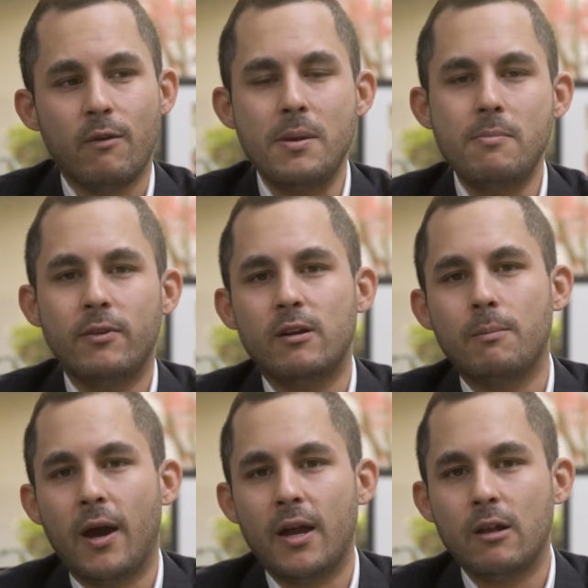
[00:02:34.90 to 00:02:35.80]
For people that are
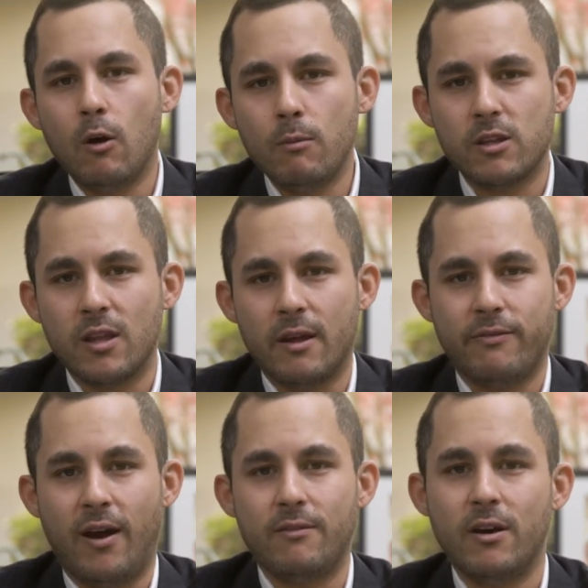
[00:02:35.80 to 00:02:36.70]
buying homes in that
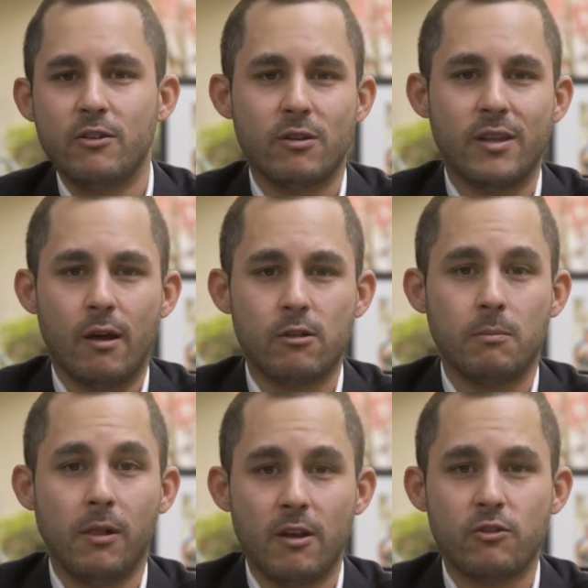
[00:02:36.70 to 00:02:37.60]

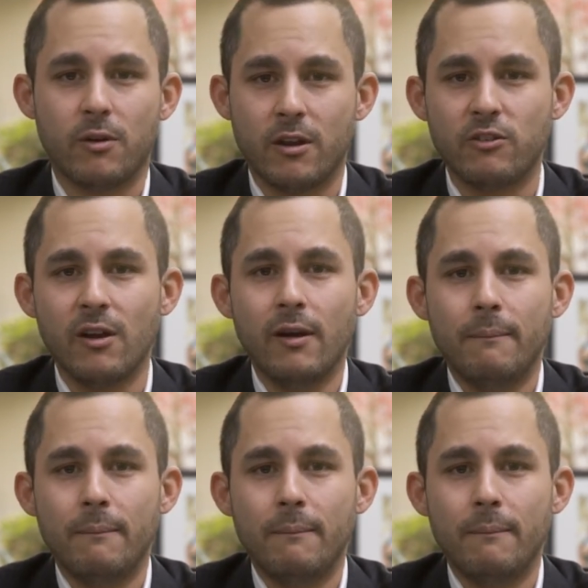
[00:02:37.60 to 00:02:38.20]
$500,000 plus range,